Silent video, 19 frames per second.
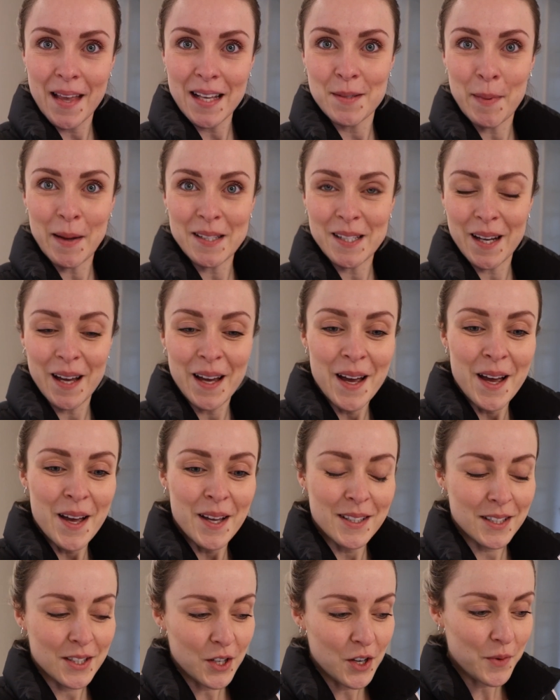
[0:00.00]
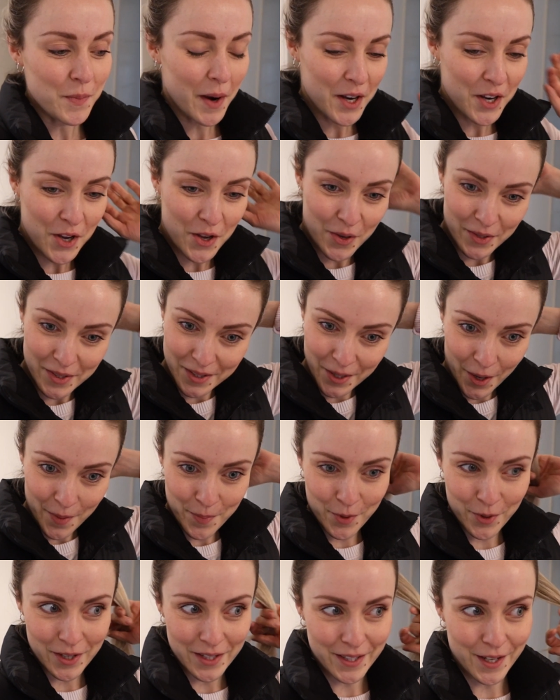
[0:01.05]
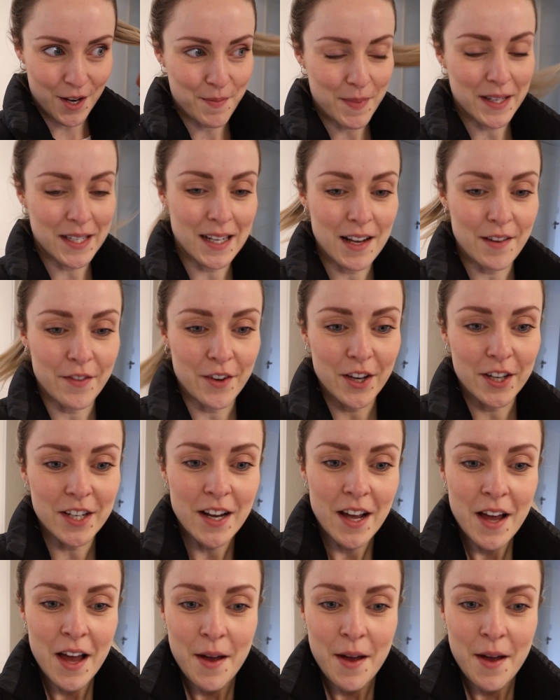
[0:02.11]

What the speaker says: That's better. Soon my new sideboard is going to be delivered.